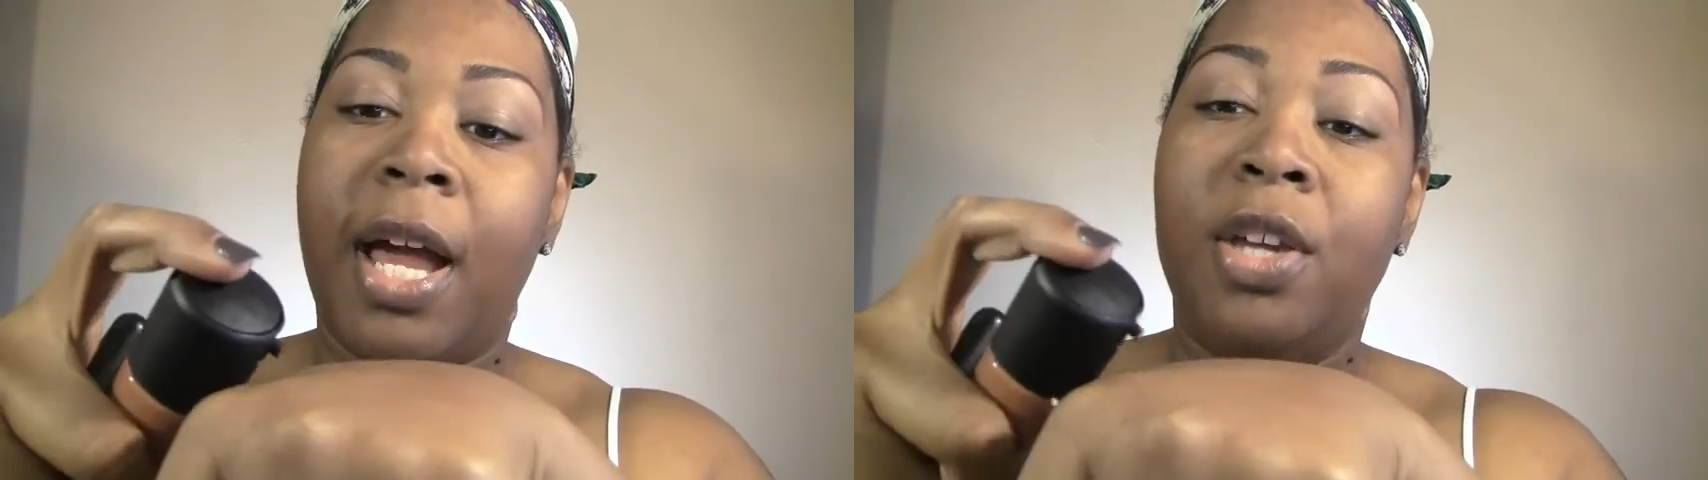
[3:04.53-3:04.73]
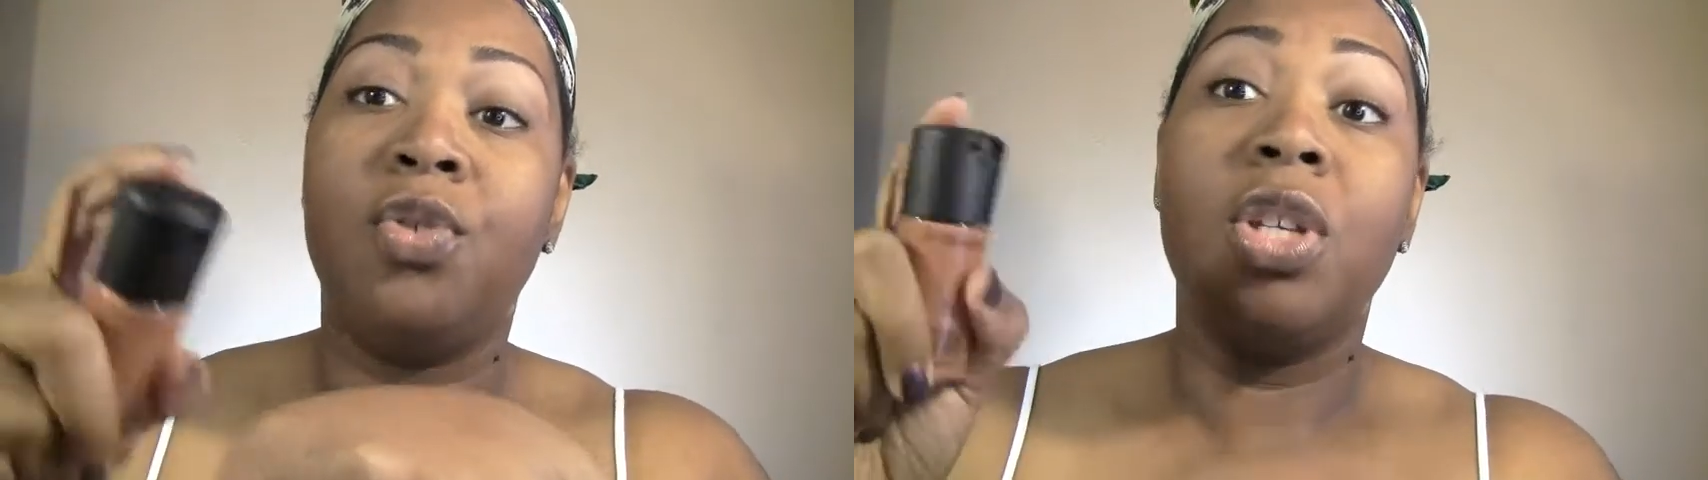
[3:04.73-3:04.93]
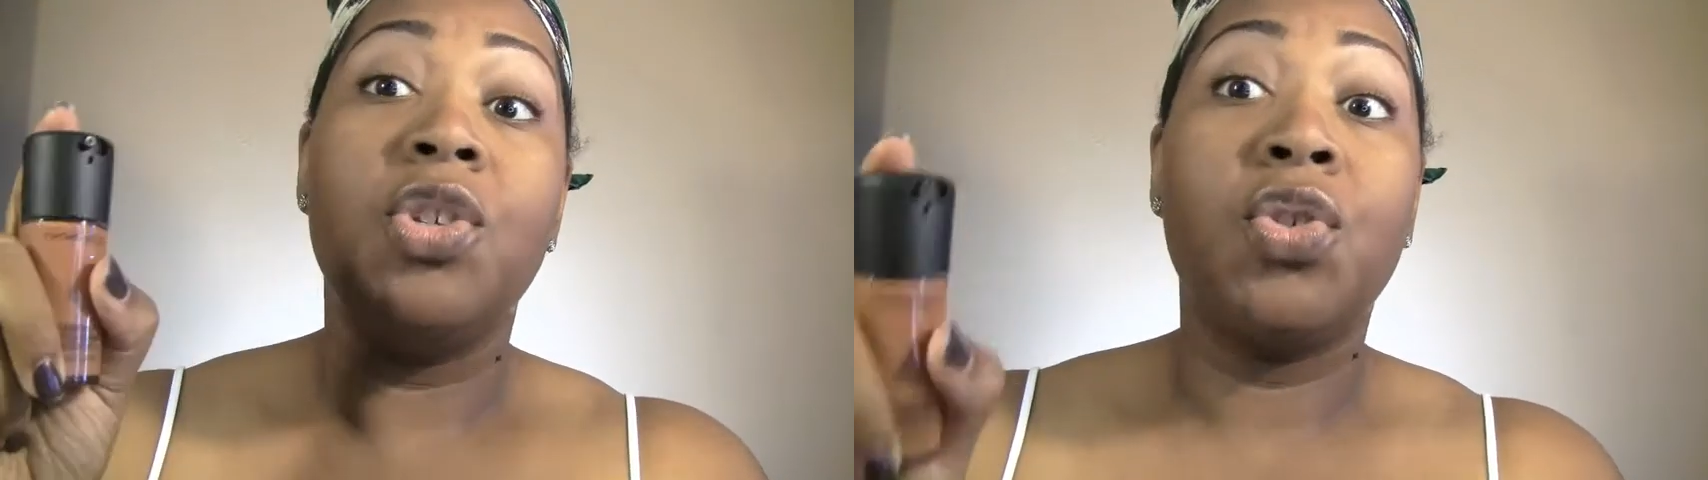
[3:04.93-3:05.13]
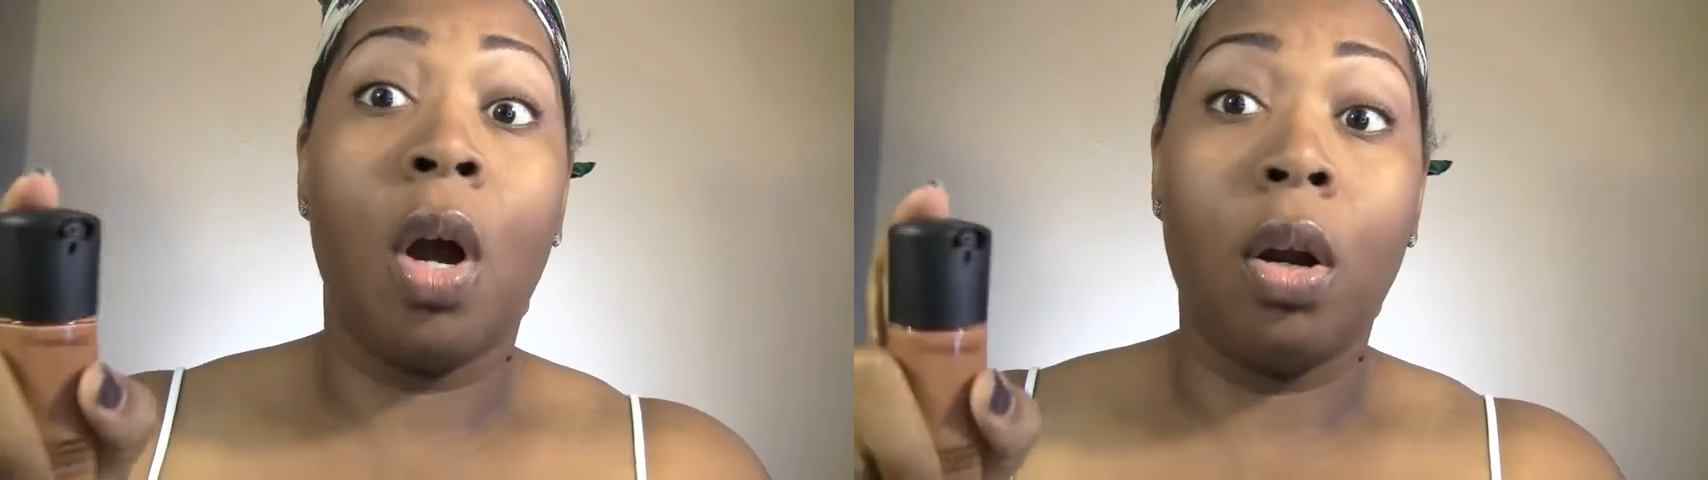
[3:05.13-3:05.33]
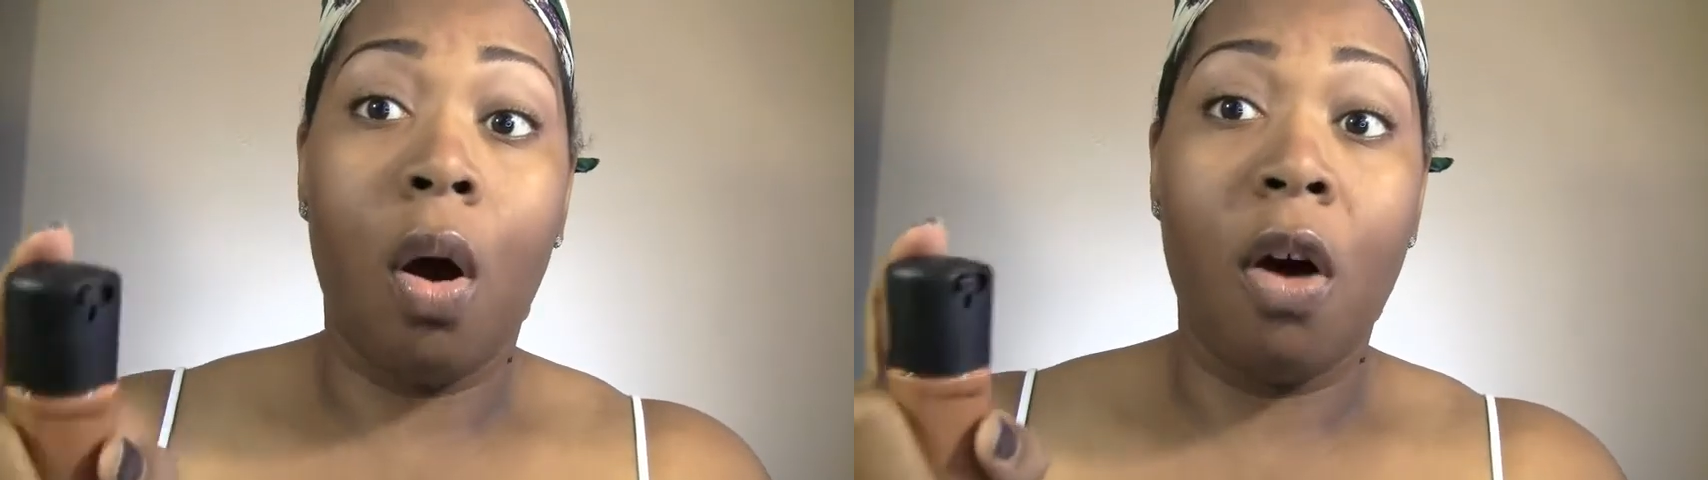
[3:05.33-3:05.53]
I usually
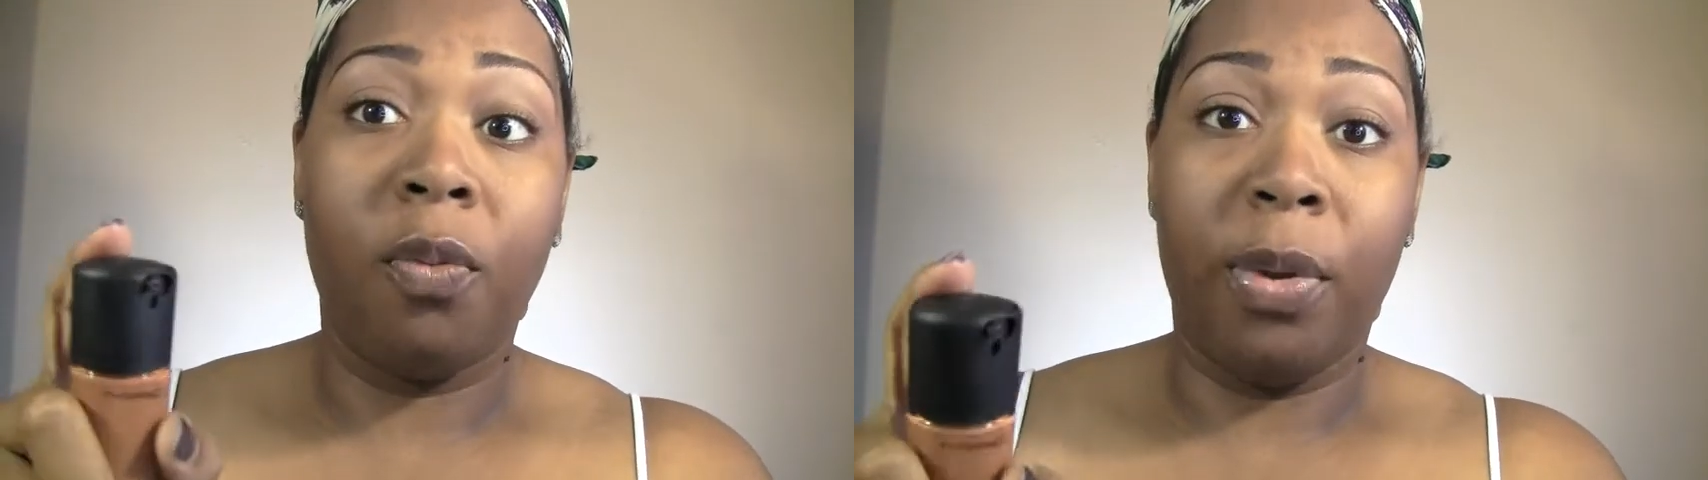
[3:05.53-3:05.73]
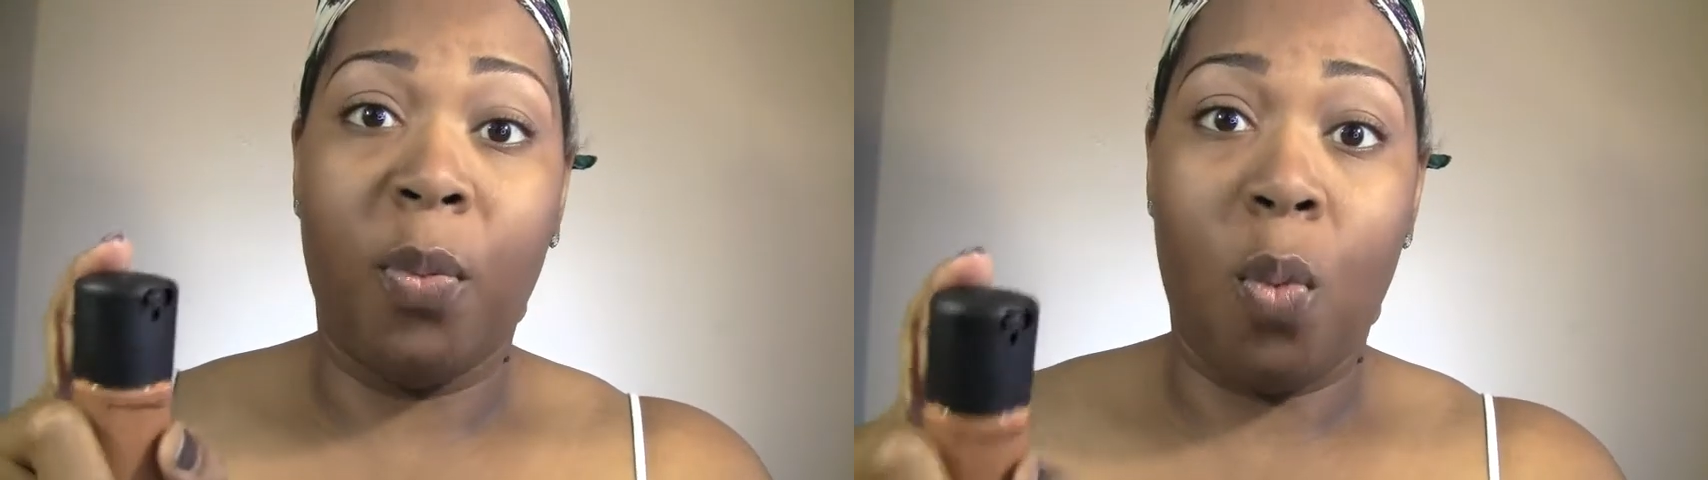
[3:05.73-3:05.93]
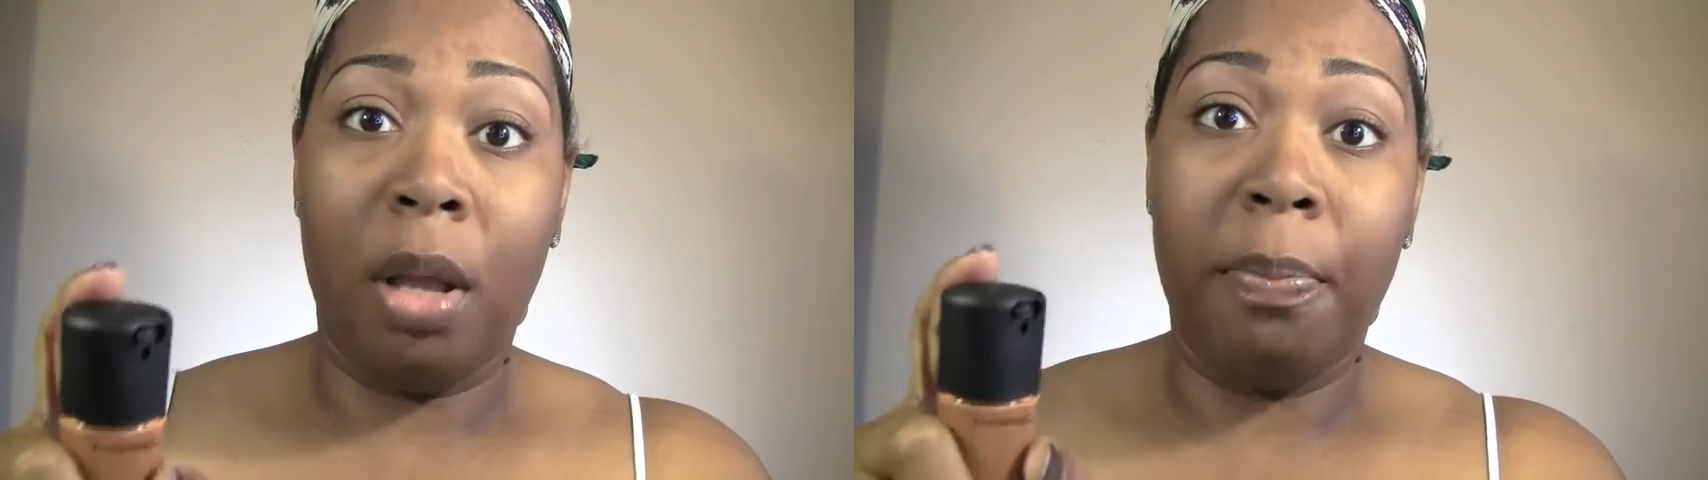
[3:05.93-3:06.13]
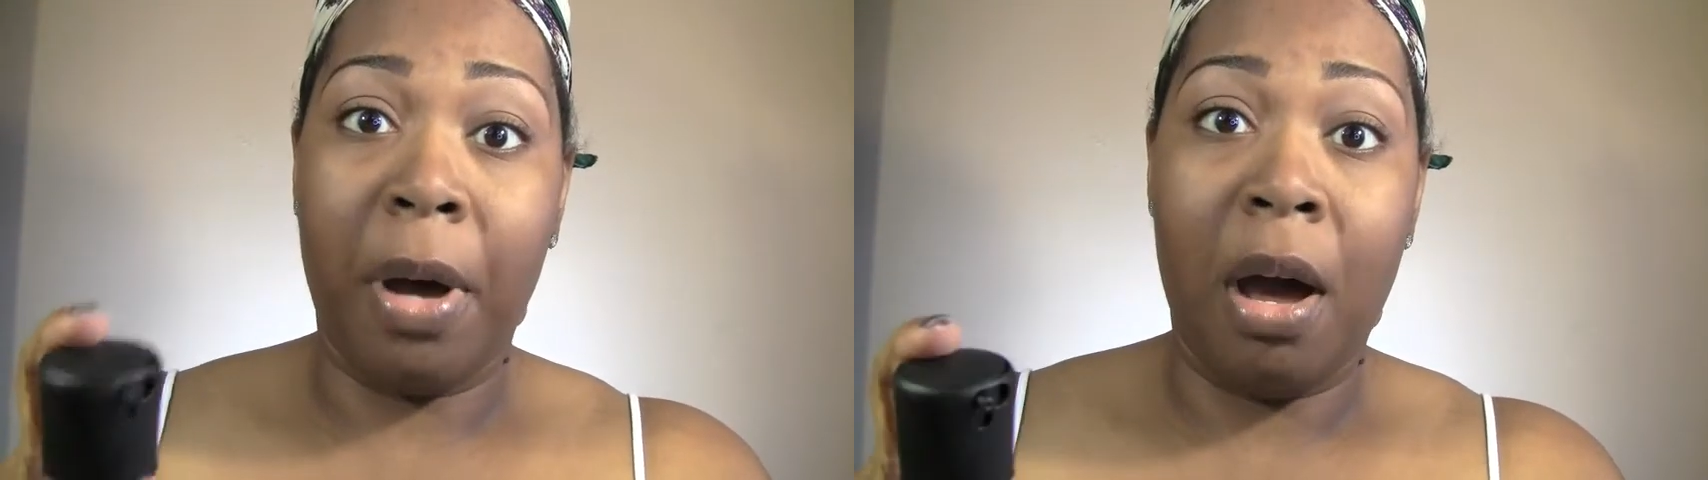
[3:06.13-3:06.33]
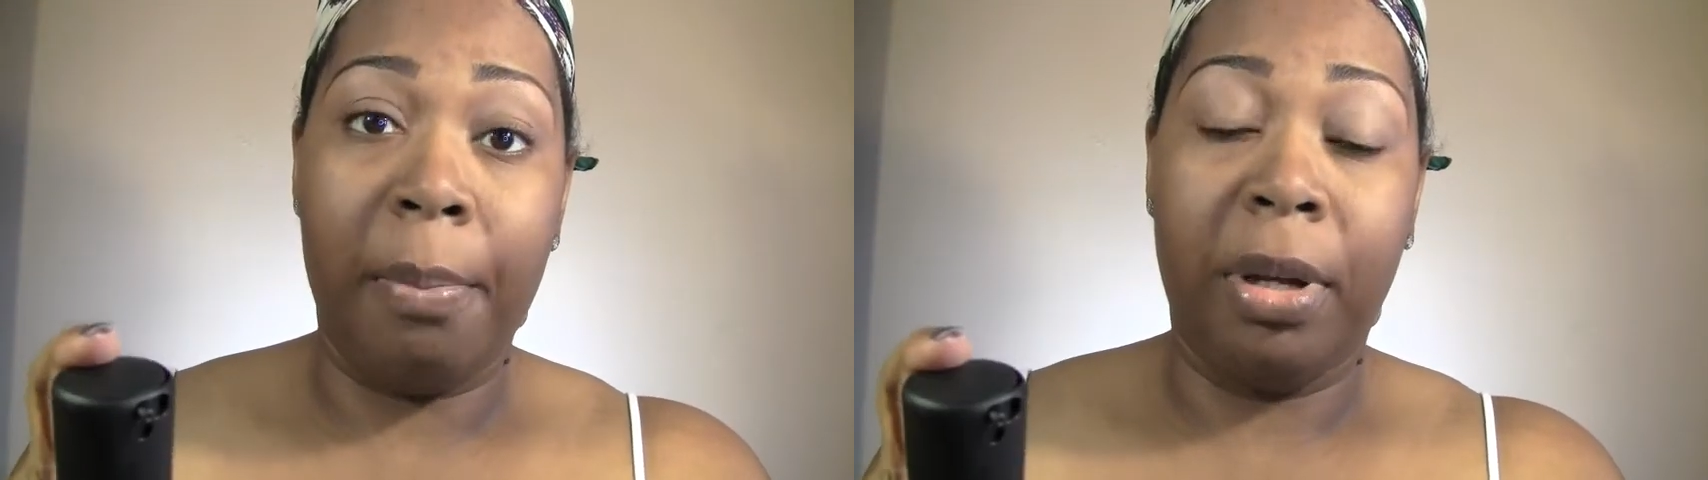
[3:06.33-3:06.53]
start off with 1
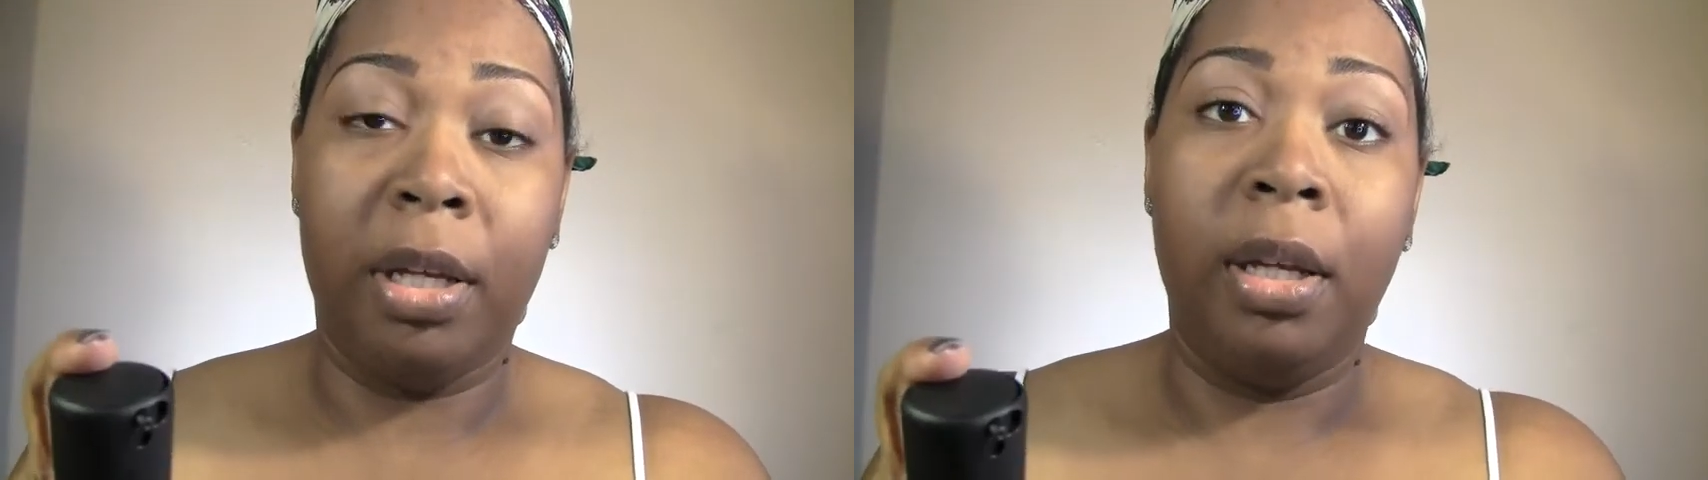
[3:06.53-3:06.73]
pump.